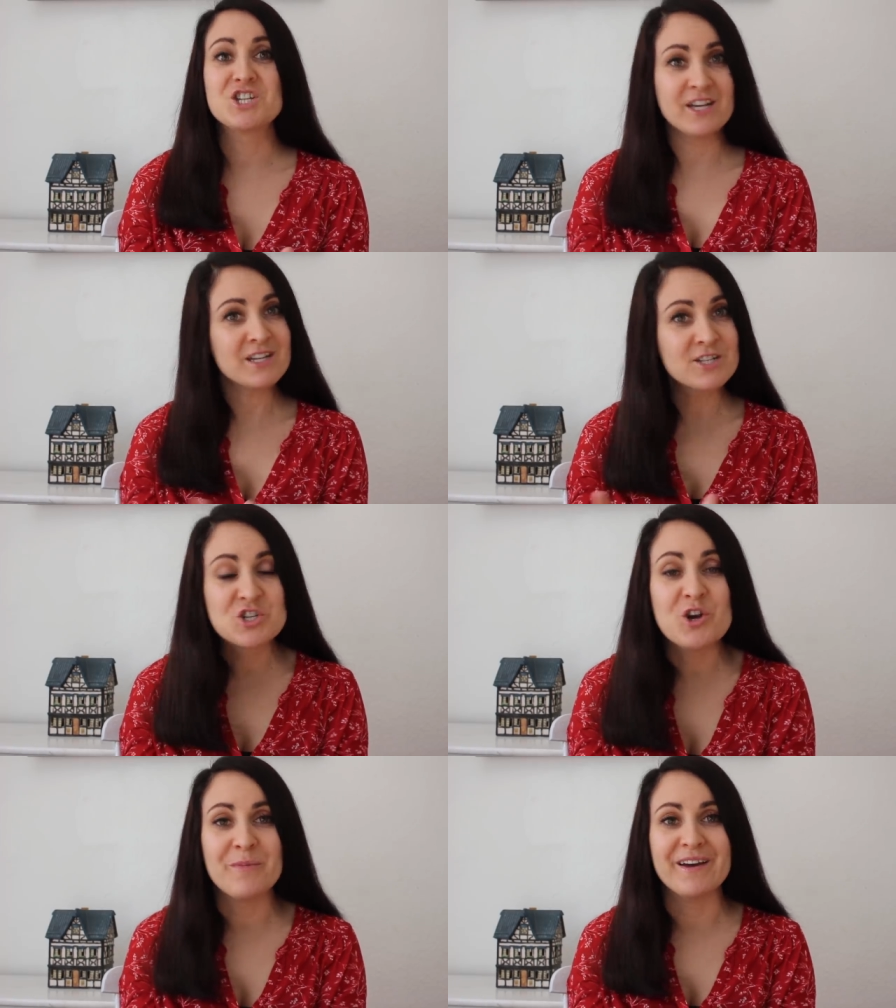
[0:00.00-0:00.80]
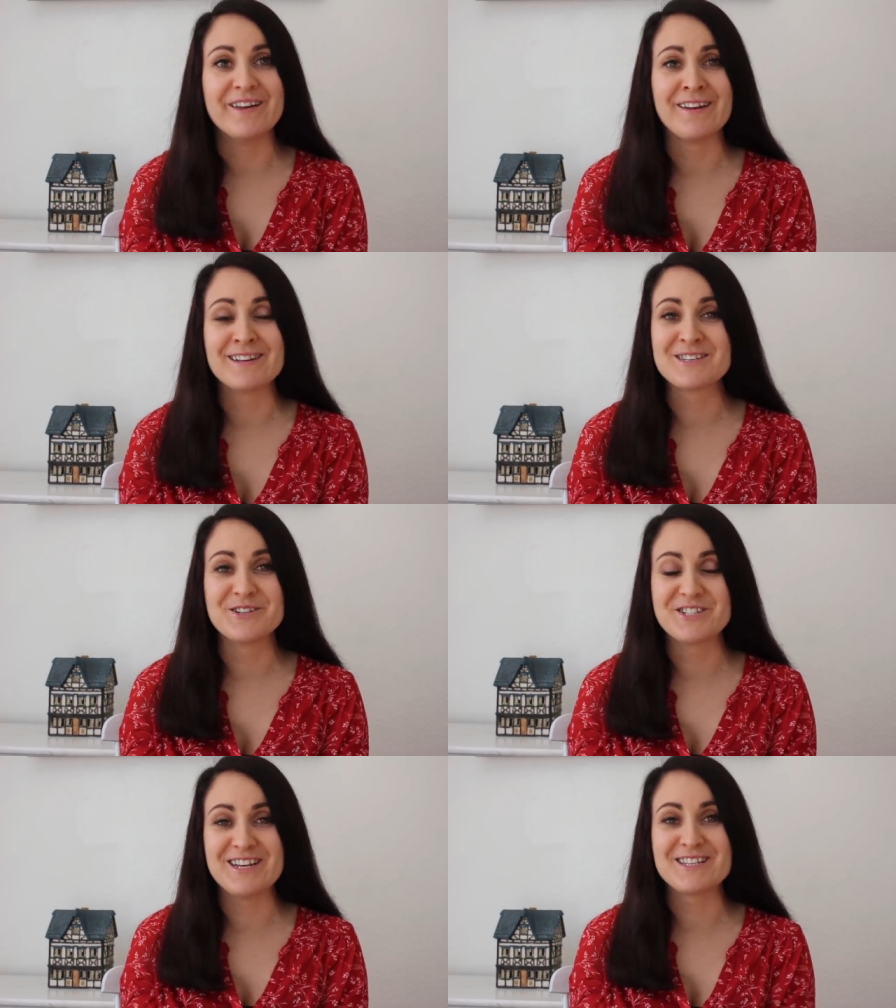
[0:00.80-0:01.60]
she is German,
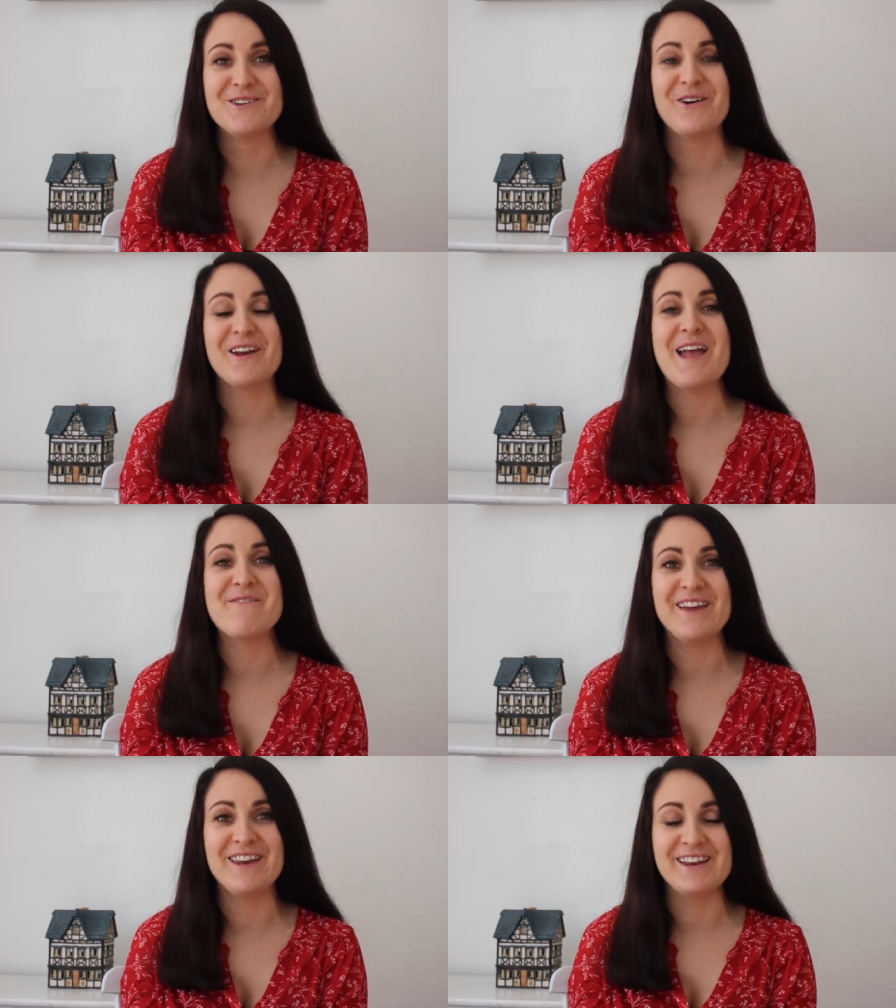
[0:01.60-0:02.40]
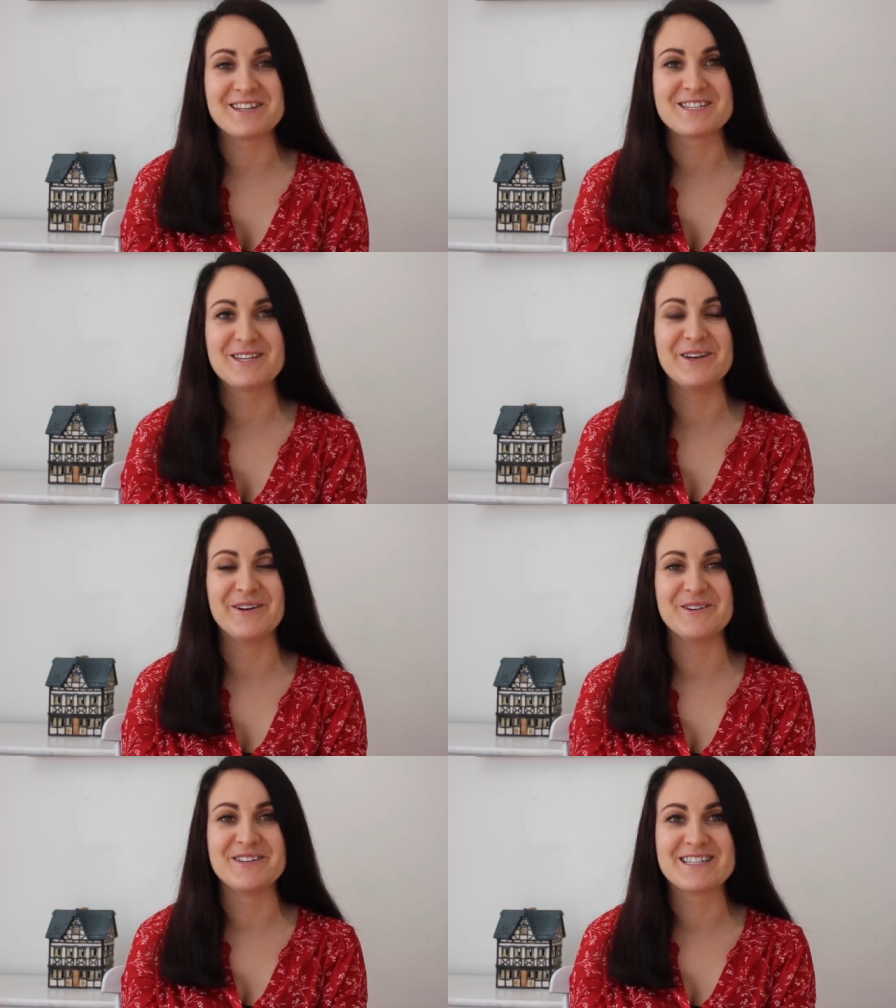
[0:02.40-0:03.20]
so she does not have any
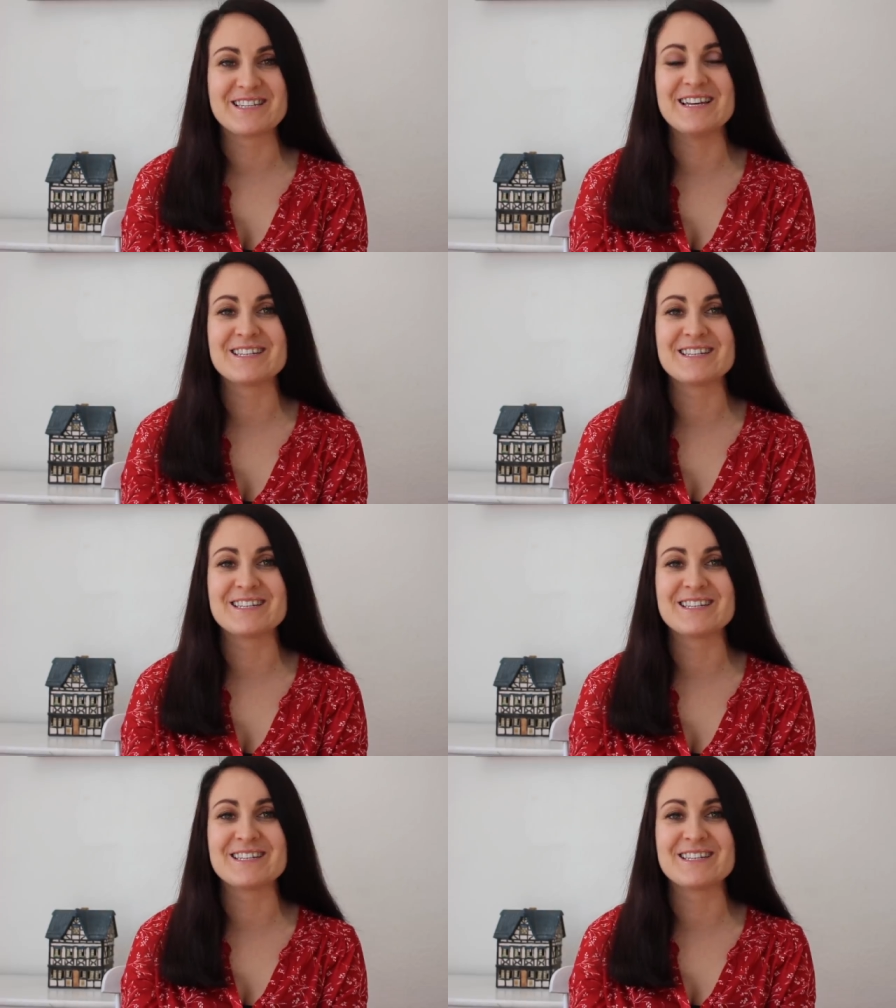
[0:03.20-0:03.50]
excuse.